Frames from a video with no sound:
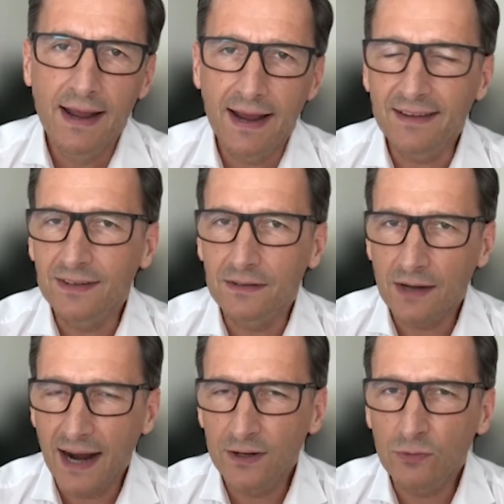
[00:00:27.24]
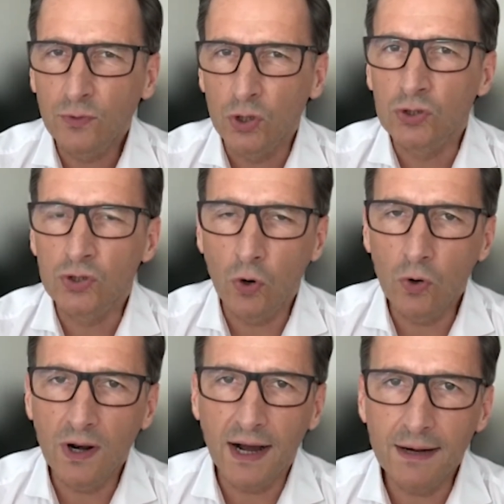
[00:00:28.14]
as a kind of
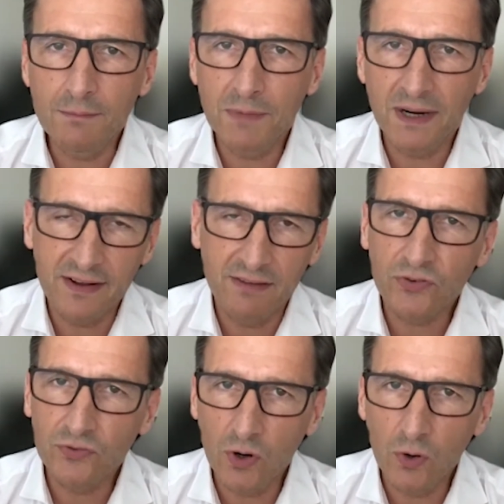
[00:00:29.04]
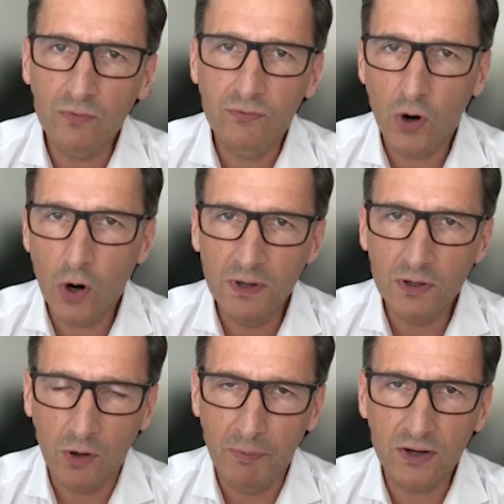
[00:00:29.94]
control arm, but there was no formal
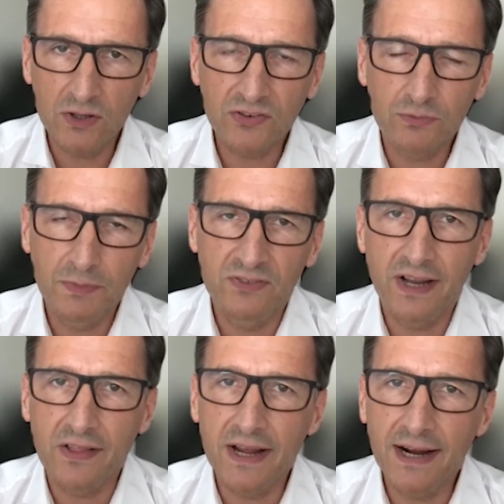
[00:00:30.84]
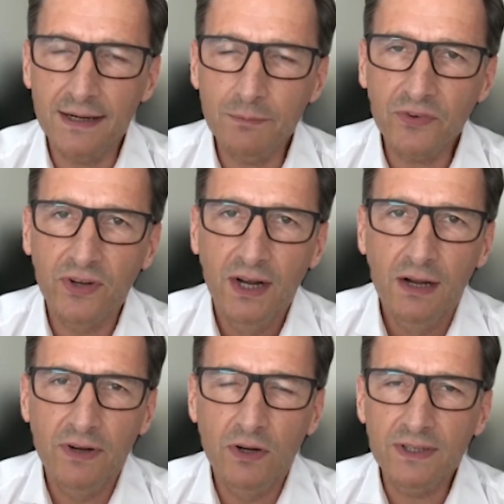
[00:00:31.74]
comparison between the arms.
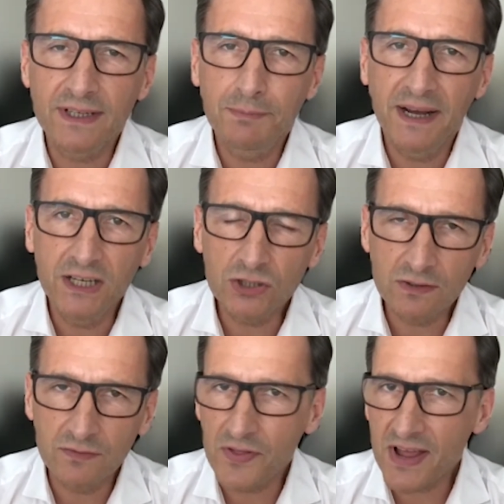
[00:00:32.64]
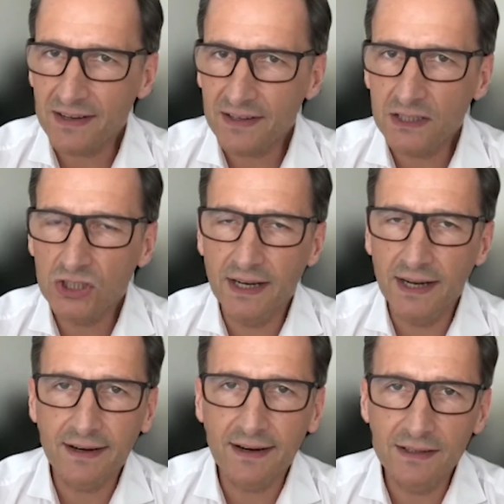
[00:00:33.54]
We looked at patients with other
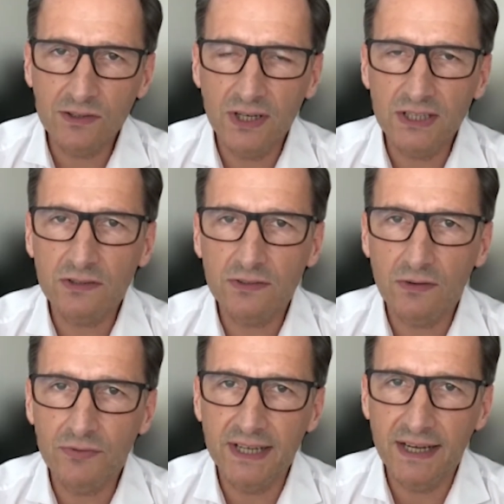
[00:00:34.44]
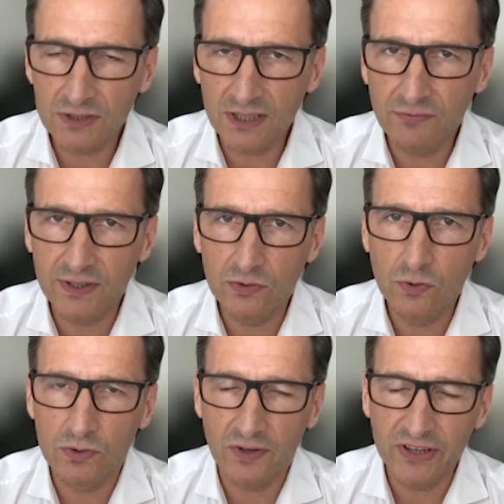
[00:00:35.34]
genetic alterations of the F G F R
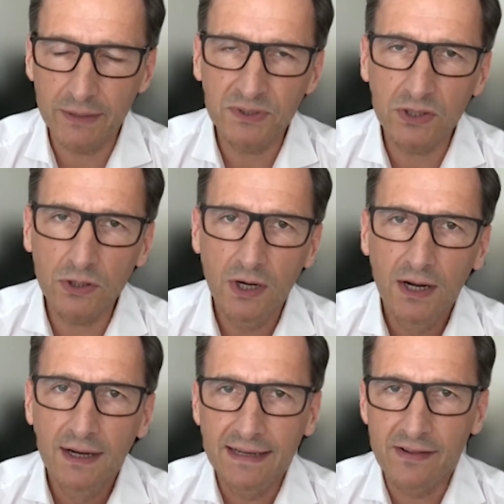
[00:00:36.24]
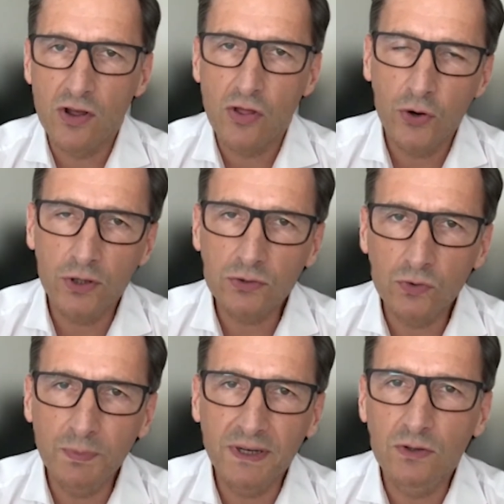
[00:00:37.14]
two receptor, and the third
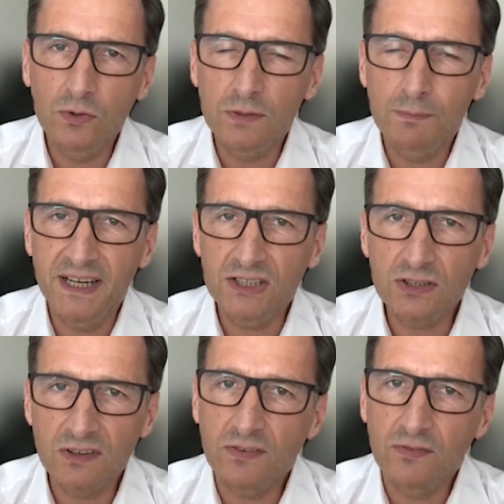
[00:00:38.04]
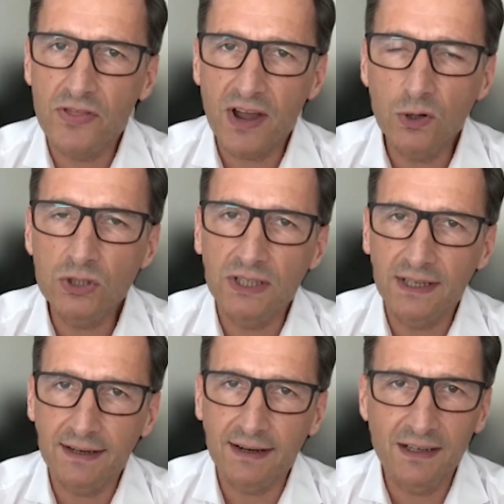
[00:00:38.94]
group included patients without
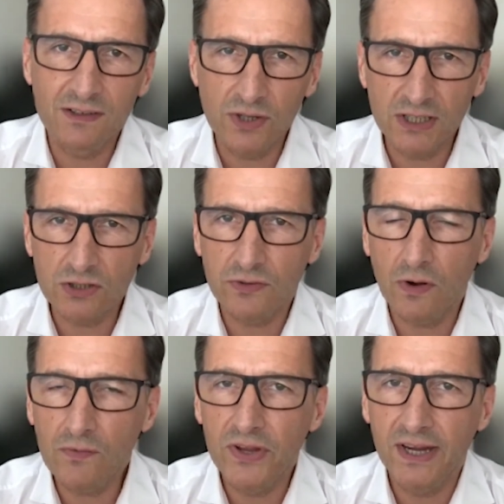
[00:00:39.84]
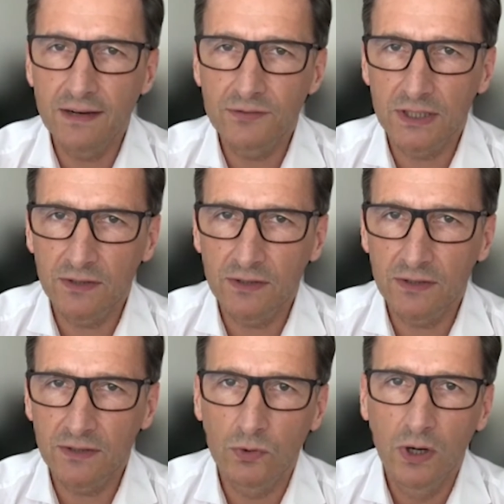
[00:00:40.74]
genetic alterations of the F G F
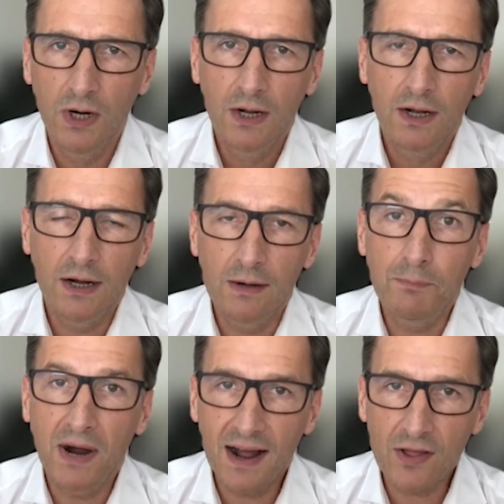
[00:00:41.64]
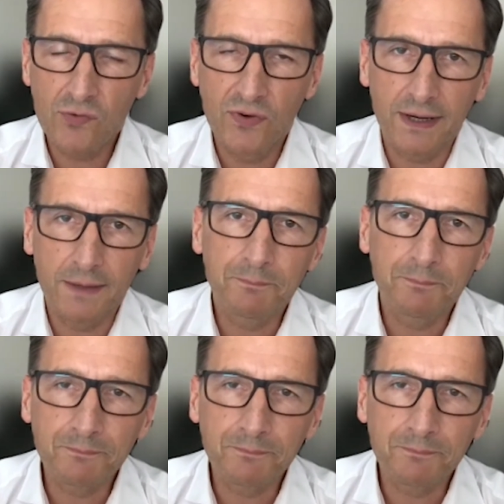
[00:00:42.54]
R two uh, pathway.